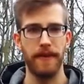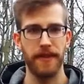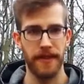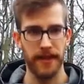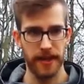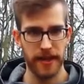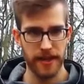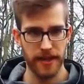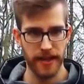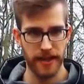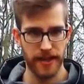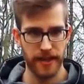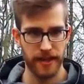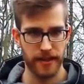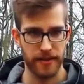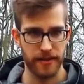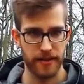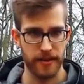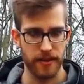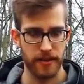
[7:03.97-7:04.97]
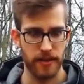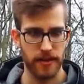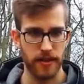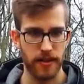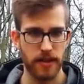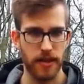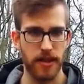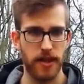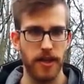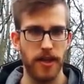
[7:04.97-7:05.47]
on the other hand
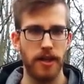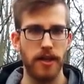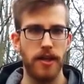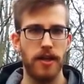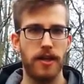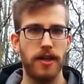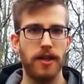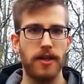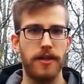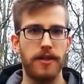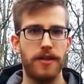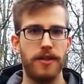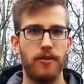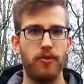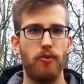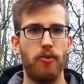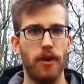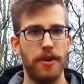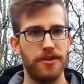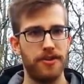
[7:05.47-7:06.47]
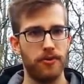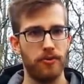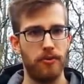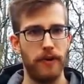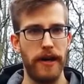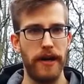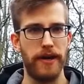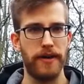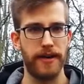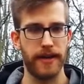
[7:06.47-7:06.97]
you want to
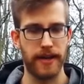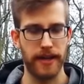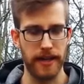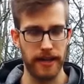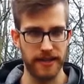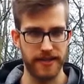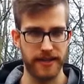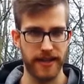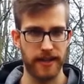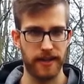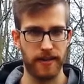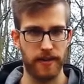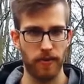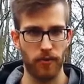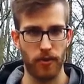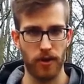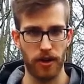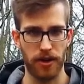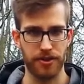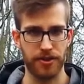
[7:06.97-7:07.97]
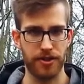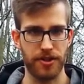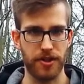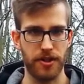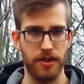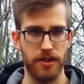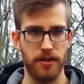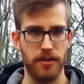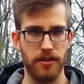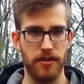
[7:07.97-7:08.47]
wear a classical watch
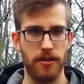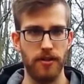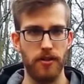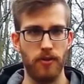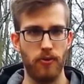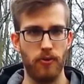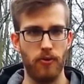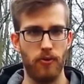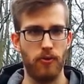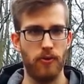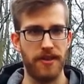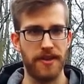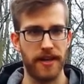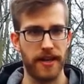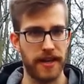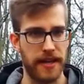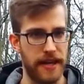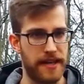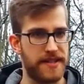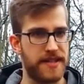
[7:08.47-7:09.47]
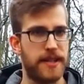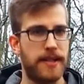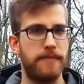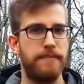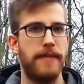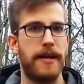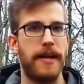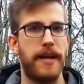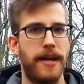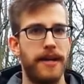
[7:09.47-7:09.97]
with a classical
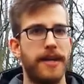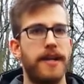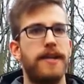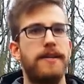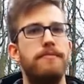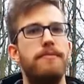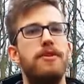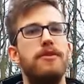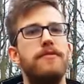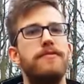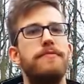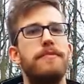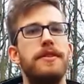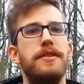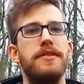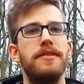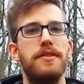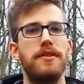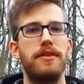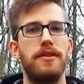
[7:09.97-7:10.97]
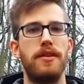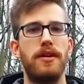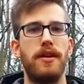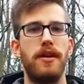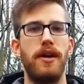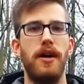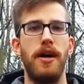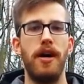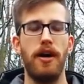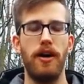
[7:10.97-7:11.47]
mechanical movement
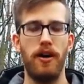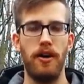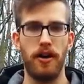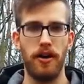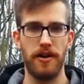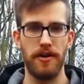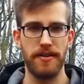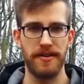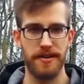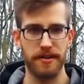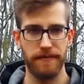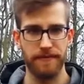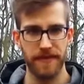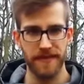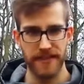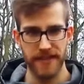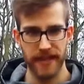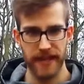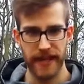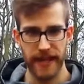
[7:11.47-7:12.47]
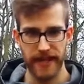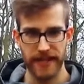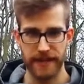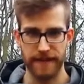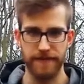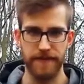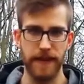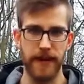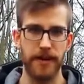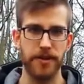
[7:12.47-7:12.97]
or sophisticated
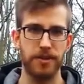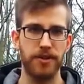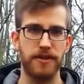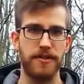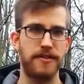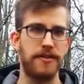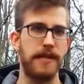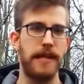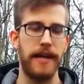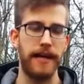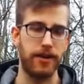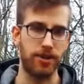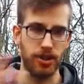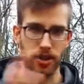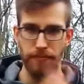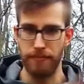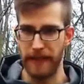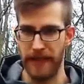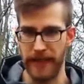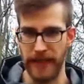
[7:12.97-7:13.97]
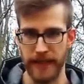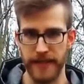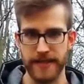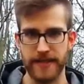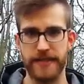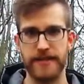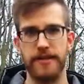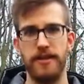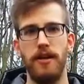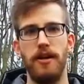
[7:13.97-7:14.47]
functions like
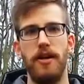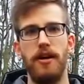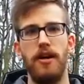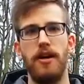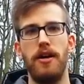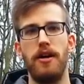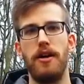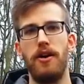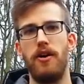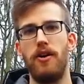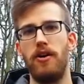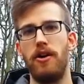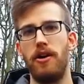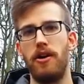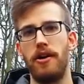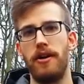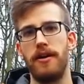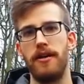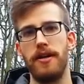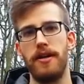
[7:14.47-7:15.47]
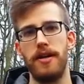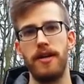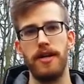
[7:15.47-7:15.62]
GPS or